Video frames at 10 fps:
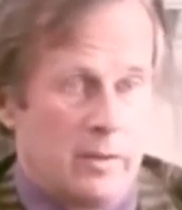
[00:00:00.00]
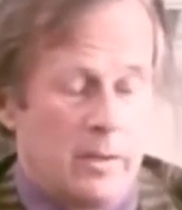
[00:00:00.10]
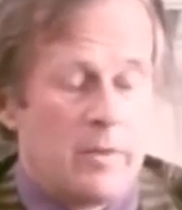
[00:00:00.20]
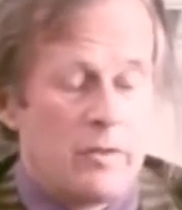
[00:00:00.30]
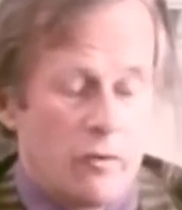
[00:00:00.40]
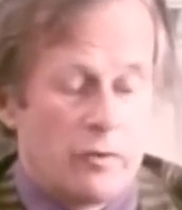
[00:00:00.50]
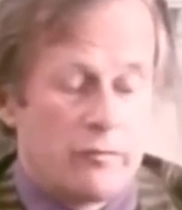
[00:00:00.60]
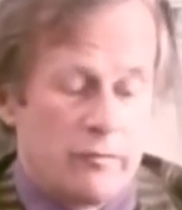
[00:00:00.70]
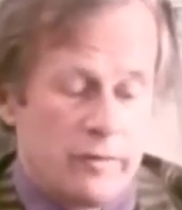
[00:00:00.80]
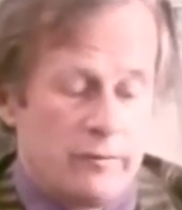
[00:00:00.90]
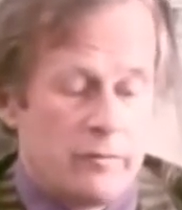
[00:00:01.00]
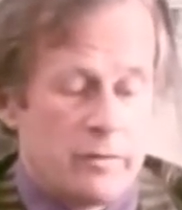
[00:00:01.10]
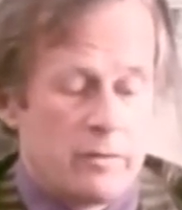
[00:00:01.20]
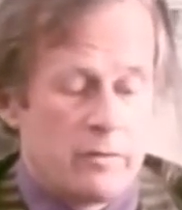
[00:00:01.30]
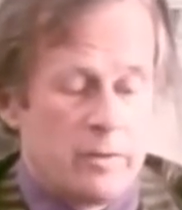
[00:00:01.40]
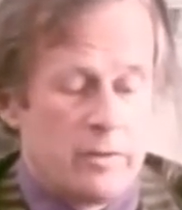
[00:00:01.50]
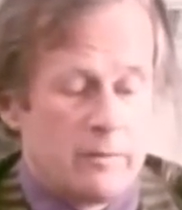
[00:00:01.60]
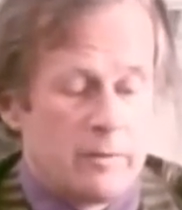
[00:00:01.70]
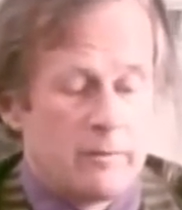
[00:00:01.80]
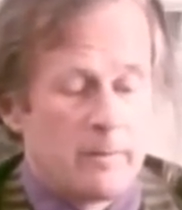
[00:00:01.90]
I mean, he thought the difference
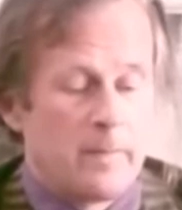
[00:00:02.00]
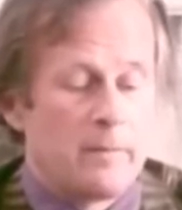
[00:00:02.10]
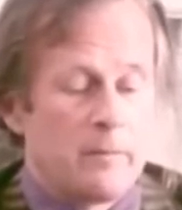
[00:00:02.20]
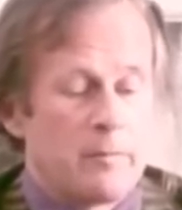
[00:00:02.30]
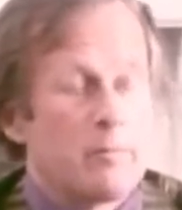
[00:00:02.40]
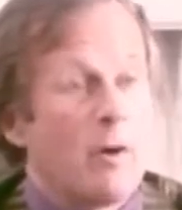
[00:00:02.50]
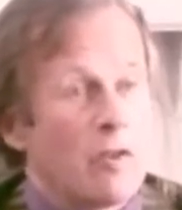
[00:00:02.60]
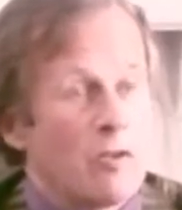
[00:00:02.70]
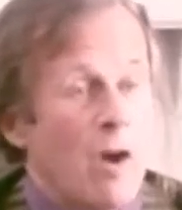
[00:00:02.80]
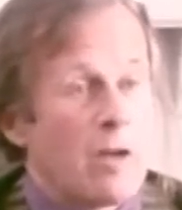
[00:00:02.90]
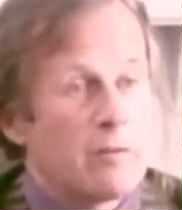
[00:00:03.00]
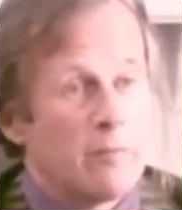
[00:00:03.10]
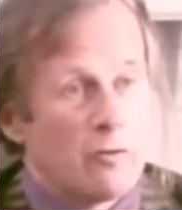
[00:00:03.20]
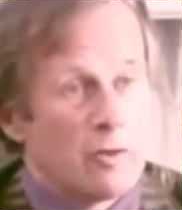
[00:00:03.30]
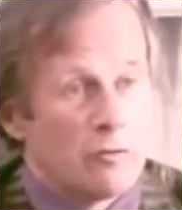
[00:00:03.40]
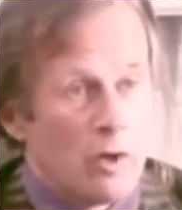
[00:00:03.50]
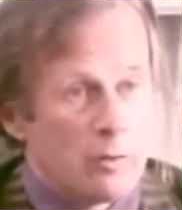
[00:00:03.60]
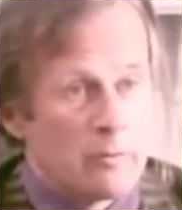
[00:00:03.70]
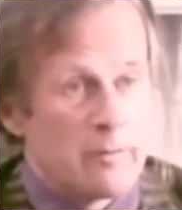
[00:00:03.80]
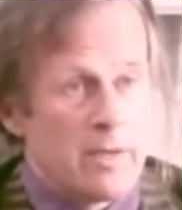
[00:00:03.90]
between what was morally right and morally
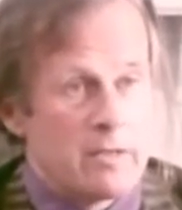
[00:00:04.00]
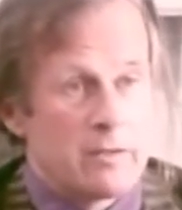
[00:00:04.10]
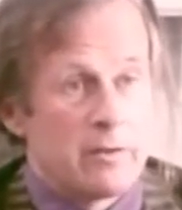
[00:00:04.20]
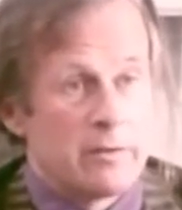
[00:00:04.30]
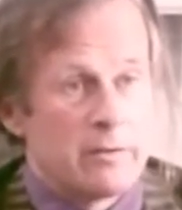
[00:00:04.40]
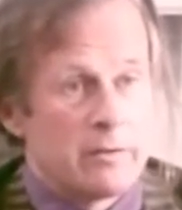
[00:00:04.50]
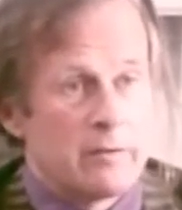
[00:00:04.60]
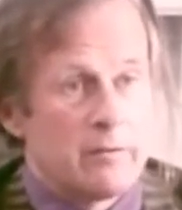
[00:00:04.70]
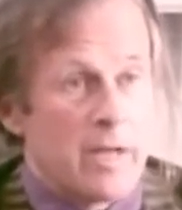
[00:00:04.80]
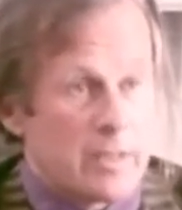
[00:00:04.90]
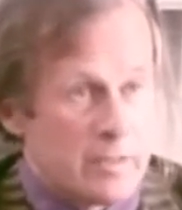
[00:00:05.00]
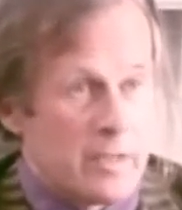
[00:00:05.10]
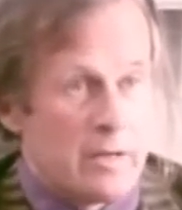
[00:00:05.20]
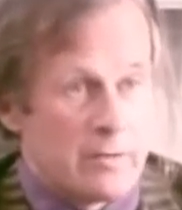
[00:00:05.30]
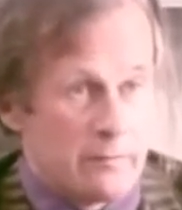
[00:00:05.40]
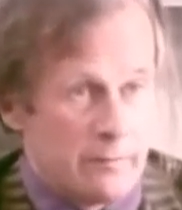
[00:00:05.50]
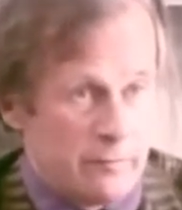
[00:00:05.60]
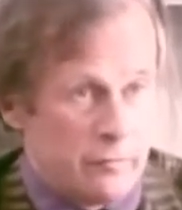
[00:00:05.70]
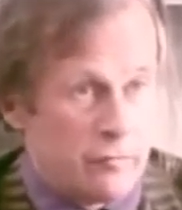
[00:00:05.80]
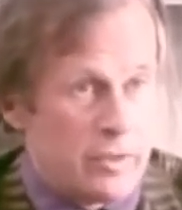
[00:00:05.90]
wrong was based on the exercise
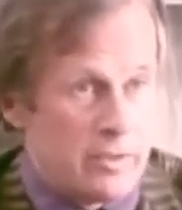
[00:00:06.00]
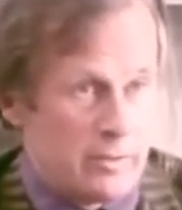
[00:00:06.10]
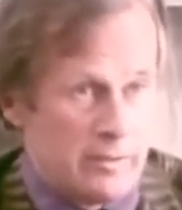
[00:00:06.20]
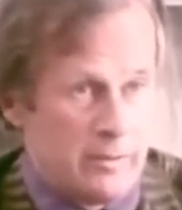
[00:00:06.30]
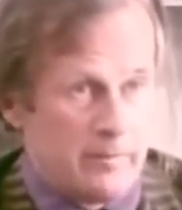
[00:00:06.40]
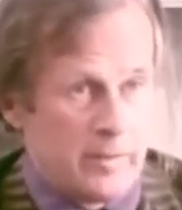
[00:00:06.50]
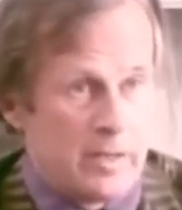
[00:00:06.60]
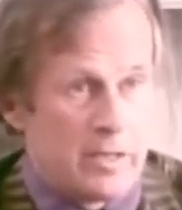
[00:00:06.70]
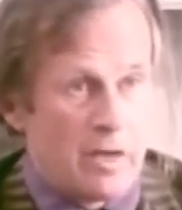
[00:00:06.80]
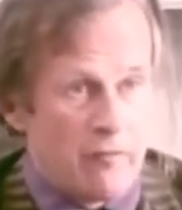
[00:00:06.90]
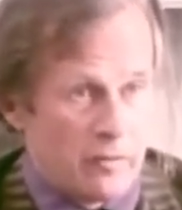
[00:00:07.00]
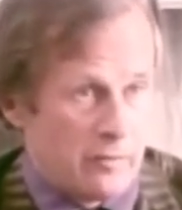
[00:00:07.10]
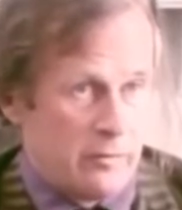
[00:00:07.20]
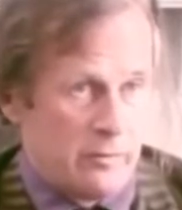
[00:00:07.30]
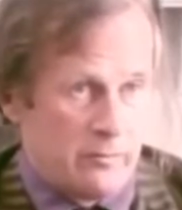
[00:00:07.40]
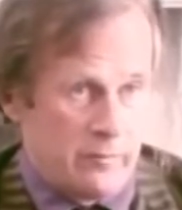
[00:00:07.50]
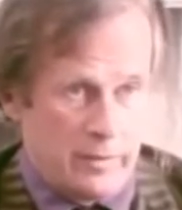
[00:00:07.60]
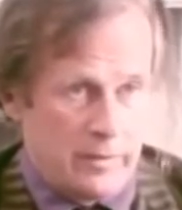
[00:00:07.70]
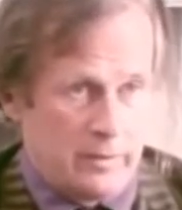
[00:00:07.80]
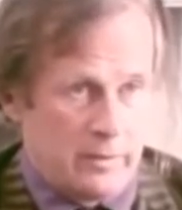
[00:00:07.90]
of reason and had nothing to do with
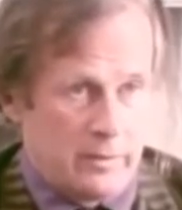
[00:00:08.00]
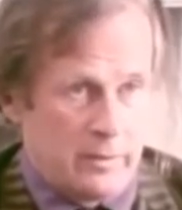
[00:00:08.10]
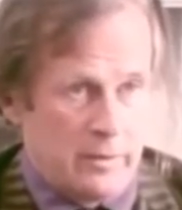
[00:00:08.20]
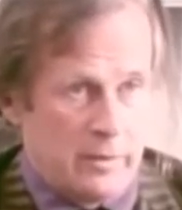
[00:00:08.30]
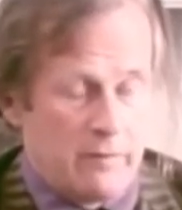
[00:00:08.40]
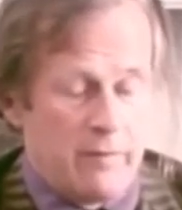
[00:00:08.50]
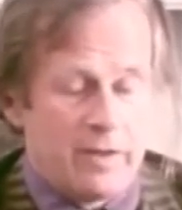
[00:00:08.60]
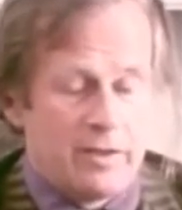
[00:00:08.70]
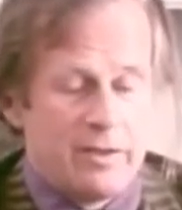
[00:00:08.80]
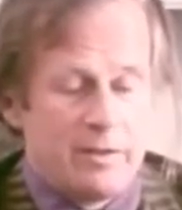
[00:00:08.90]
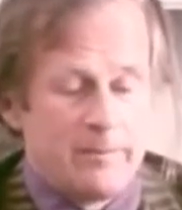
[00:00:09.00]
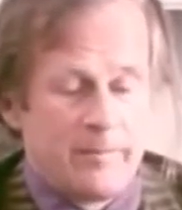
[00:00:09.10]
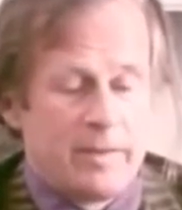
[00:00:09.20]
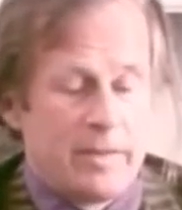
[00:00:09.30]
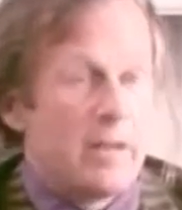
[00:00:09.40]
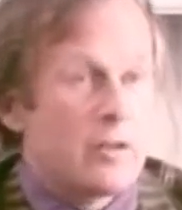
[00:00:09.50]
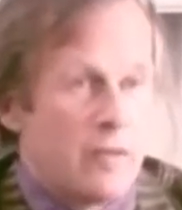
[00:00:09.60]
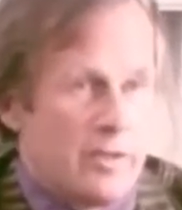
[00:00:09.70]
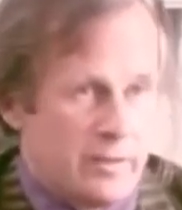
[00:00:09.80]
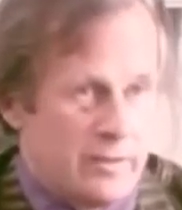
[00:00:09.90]
feelings. In fact, he
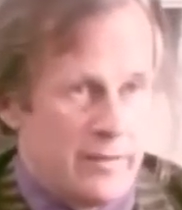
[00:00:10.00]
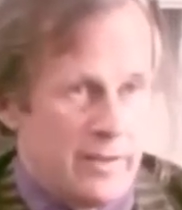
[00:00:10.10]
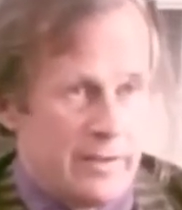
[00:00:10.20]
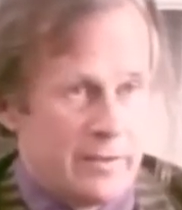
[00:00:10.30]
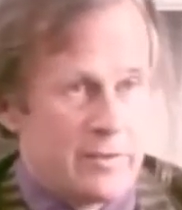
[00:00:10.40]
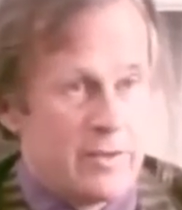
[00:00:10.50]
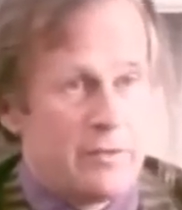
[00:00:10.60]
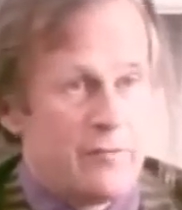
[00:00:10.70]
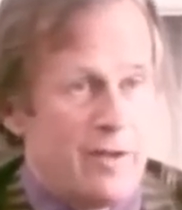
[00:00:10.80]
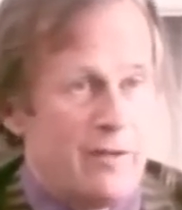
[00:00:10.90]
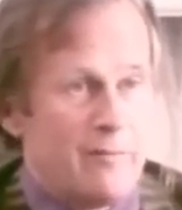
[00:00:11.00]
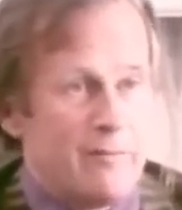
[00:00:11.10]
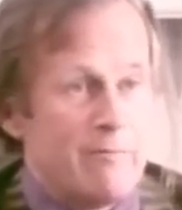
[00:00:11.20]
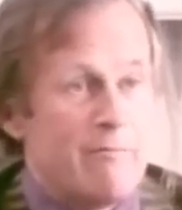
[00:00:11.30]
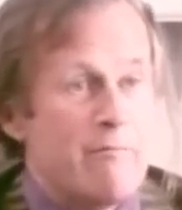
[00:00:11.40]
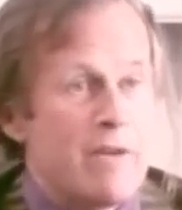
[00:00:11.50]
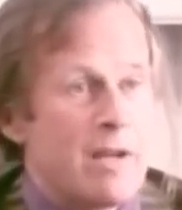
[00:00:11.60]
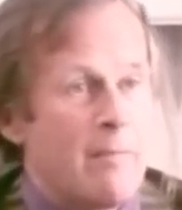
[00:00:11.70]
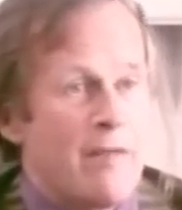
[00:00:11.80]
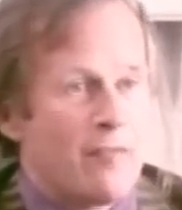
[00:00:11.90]
denigrates feelings and says they're
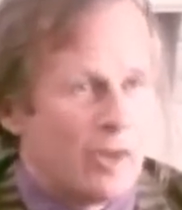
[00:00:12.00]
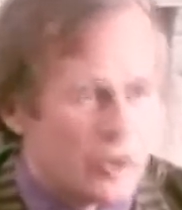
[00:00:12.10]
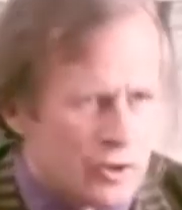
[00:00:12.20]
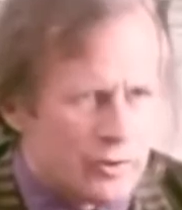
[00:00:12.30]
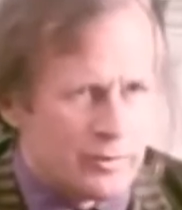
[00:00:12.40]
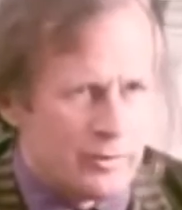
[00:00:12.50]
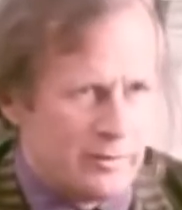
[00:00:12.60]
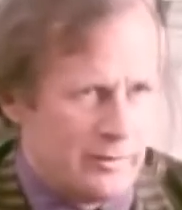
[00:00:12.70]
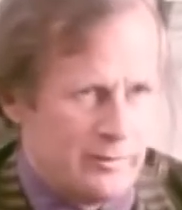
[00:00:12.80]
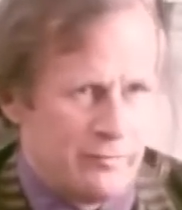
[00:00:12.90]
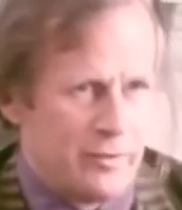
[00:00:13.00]
merely pathological and